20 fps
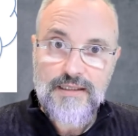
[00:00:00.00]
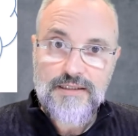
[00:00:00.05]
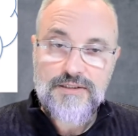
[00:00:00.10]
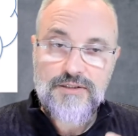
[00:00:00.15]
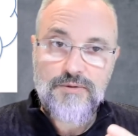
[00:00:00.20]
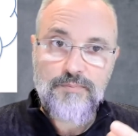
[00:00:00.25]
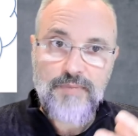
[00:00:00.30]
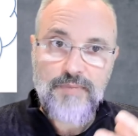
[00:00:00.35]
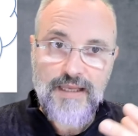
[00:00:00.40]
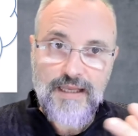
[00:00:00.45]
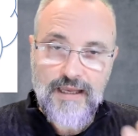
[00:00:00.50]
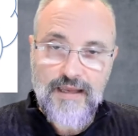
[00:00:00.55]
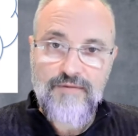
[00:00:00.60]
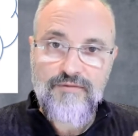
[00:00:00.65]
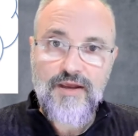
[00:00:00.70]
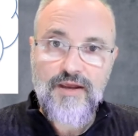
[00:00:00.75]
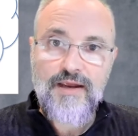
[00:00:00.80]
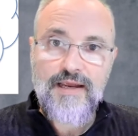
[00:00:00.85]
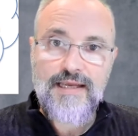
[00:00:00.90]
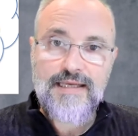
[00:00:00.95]
So
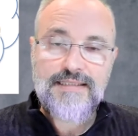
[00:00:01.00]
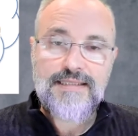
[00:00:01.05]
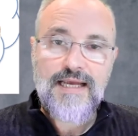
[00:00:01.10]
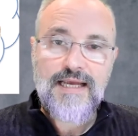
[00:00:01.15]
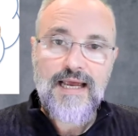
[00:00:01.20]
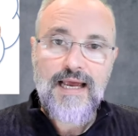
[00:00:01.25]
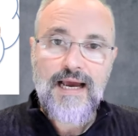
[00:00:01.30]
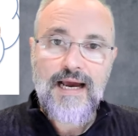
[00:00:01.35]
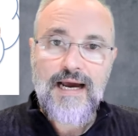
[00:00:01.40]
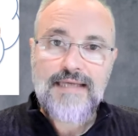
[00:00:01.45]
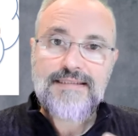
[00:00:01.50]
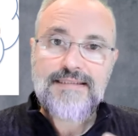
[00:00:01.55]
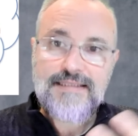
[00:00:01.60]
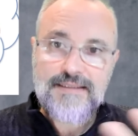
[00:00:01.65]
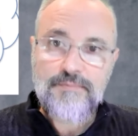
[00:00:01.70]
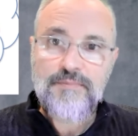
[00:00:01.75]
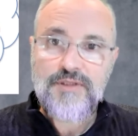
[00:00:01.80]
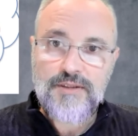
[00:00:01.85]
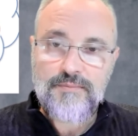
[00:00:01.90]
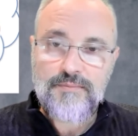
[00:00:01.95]
behavior is a
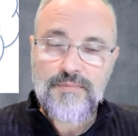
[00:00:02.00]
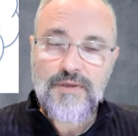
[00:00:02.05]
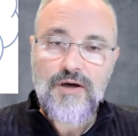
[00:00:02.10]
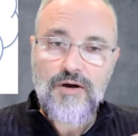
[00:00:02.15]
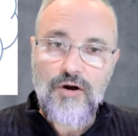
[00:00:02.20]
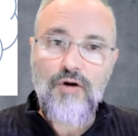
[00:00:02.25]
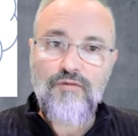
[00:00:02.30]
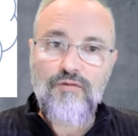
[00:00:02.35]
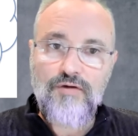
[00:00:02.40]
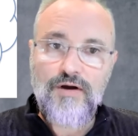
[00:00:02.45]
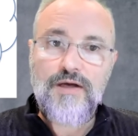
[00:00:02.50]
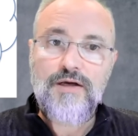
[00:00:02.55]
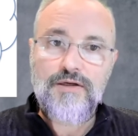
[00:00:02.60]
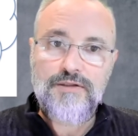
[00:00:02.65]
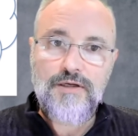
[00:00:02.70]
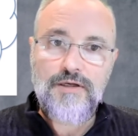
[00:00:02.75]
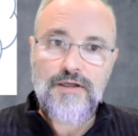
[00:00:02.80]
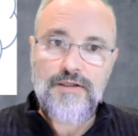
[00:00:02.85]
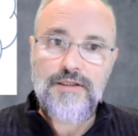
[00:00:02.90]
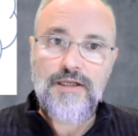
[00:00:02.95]
symptom of an
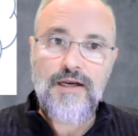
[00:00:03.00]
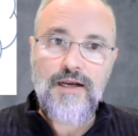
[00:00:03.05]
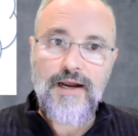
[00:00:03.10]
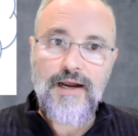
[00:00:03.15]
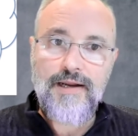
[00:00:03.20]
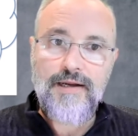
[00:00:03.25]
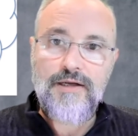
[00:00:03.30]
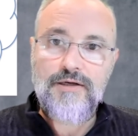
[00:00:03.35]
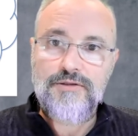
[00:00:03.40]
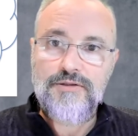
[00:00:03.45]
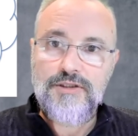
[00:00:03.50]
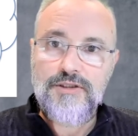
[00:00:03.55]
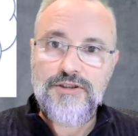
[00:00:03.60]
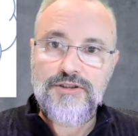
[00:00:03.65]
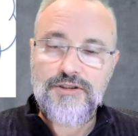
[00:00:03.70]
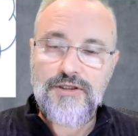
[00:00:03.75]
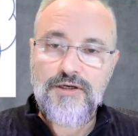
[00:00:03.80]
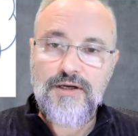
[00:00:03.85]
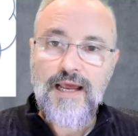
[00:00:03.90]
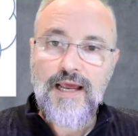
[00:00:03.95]
con underlying
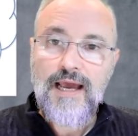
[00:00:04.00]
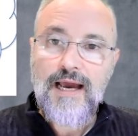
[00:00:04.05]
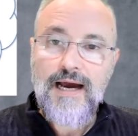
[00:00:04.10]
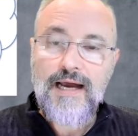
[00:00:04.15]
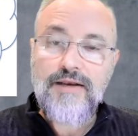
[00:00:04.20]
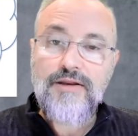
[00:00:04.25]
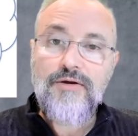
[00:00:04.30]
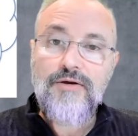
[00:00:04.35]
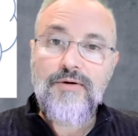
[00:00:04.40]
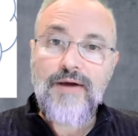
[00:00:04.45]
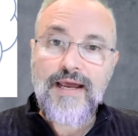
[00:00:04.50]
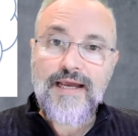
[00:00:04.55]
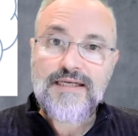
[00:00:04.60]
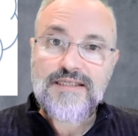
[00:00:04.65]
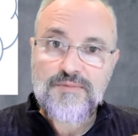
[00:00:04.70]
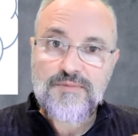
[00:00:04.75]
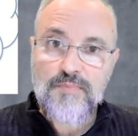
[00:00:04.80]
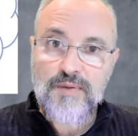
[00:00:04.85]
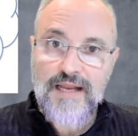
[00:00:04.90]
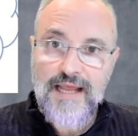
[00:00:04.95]
condition, and you
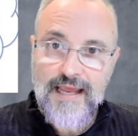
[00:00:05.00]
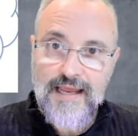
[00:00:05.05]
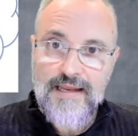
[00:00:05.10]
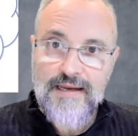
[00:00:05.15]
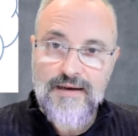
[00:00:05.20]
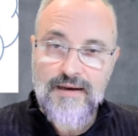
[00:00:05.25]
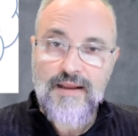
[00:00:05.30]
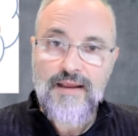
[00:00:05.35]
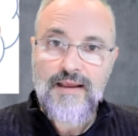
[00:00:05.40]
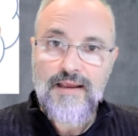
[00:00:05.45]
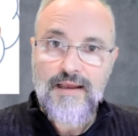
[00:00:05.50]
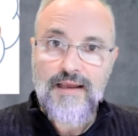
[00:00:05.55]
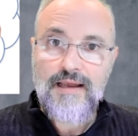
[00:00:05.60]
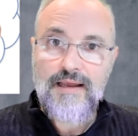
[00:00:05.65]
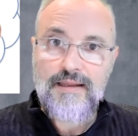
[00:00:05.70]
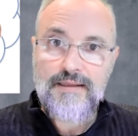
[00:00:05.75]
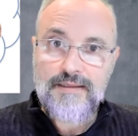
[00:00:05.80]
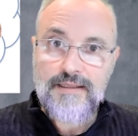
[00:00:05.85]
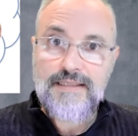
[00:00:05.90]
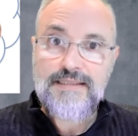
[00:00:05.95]
explain
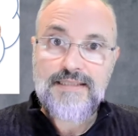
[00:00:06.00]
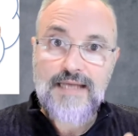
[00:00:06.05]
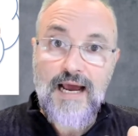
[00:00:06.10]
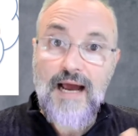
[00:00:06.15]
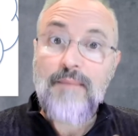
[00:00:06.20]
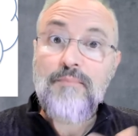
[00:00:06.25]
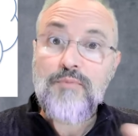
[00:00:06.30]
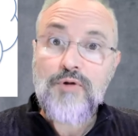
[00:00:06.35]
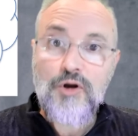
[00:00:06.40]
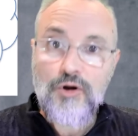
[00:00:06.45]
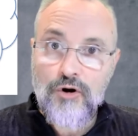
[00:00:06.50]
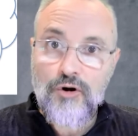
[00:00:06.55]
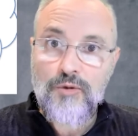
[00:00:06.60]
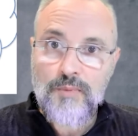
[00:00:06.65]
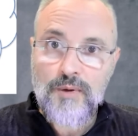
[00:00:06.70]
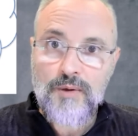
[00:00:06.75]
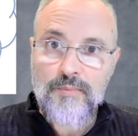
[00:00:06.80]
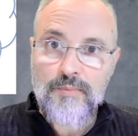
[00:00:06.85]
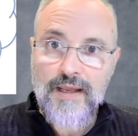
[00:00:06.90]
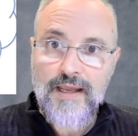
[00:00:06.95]
uh, these
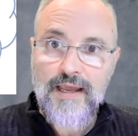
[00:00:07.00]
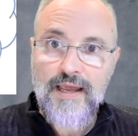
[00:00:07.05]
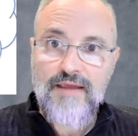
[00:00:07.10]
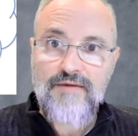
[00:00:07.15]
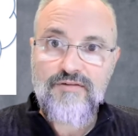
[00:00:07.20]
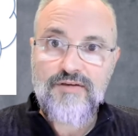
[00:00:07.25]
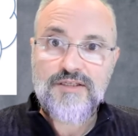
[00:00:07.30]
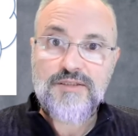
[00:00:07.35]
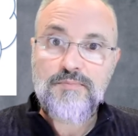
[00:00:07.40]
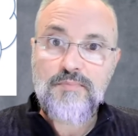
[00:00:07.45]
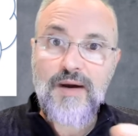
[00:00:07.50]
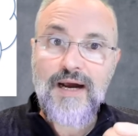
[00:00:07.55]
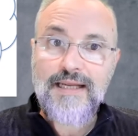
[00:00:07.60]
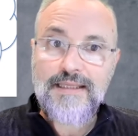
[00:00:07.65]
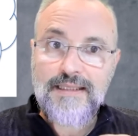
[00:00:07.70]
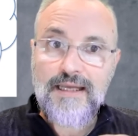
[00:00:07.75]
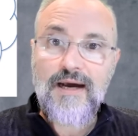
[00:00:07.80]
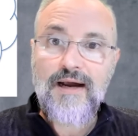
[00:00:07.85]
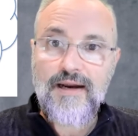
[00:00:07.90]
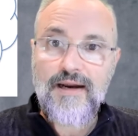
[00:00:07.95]
abnormal behaviors by
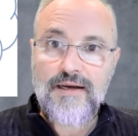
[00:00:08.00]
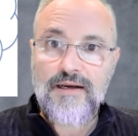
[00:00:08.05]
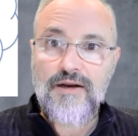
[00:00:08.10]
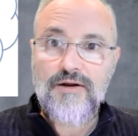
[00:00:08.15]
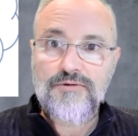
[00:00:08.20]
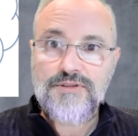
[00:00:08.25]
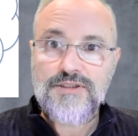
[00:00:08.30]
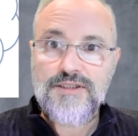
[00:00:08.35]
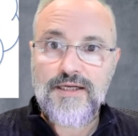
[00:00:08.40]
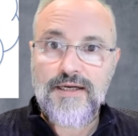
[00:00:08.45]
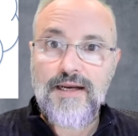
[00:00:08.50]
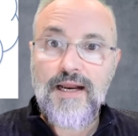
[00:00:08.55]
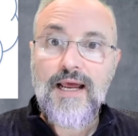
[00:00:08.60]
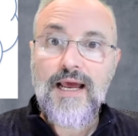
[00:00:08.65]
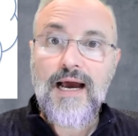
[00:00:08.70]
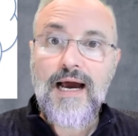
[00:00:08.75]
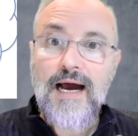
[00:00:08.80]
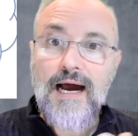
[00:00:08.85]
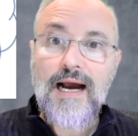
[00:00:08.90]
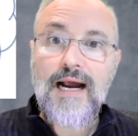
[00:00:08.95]
diagnosing
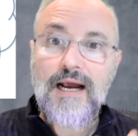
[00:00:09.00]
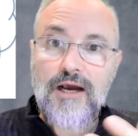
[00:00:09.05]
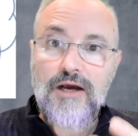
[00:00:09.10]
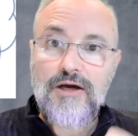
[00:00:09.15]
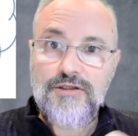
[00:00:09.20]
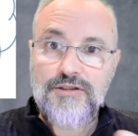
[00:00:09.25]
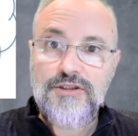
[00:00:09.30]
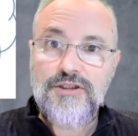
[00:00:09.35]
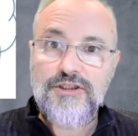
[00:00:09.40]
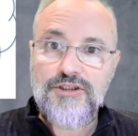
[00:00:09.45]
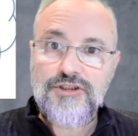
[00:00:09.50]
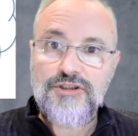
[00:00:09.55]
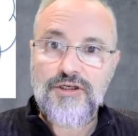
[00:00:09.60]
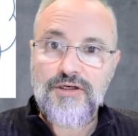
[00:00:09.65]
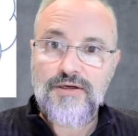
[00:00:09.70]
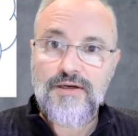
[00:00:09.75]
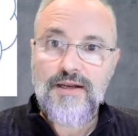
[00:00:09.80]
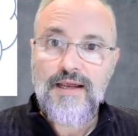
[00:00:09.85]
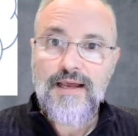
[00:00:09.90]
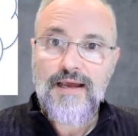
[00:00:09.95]
a
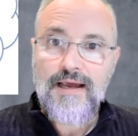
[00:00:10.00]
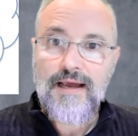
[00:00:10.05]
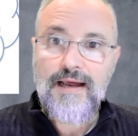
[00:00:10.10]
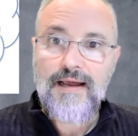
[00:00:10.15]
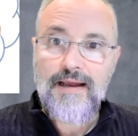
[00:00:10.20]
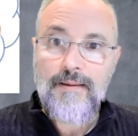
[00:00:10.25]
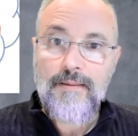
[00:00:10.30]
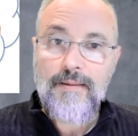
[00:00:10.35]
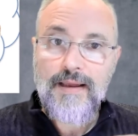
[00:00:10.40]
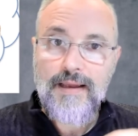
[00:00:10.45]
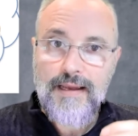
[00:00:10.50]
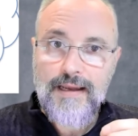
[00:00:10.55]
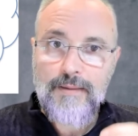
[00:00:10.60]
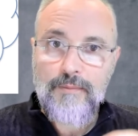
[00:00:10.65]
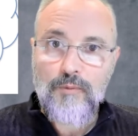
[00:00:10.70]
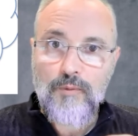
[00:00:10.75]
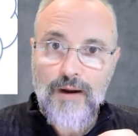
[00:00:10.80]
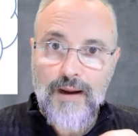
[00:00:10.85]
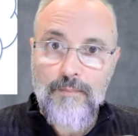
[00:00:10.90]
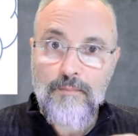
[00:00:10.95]
condition, uh,
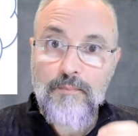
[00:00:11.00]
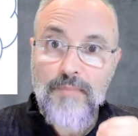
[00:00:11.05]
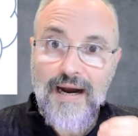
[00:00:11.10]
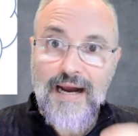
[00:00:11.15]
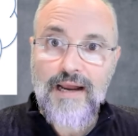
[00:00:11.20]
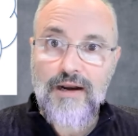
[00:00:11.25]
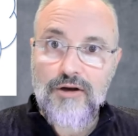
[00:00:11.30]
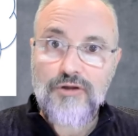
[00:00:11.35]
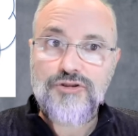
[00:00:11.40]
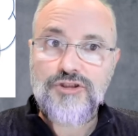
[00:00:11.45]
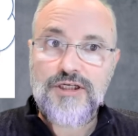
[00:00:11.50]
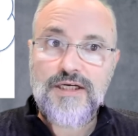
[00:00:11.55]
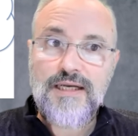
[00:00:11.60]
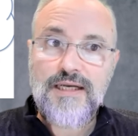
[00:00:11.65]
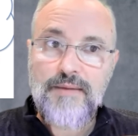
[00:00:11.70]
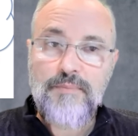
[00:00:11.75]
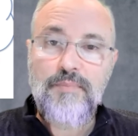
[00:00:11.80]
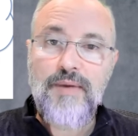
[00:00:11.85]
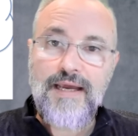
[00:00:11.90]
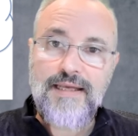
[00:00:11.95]
a, a
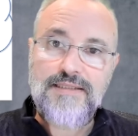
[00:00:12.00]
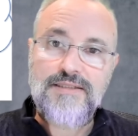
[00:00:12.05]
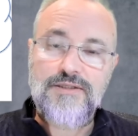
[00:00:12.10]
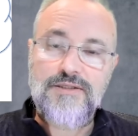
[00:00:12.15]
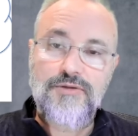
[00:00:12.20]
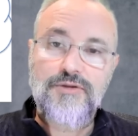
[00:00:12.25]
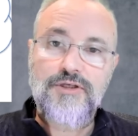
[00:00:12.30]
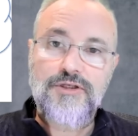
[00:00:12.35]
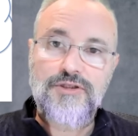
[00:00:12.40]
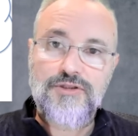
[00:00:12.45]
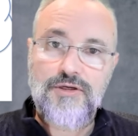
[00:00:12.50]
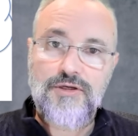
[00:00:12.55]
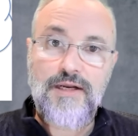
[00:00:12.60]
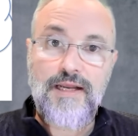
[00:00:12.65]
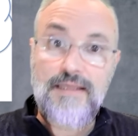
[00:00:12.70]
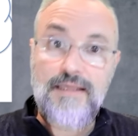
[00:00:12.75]
biologically based condition.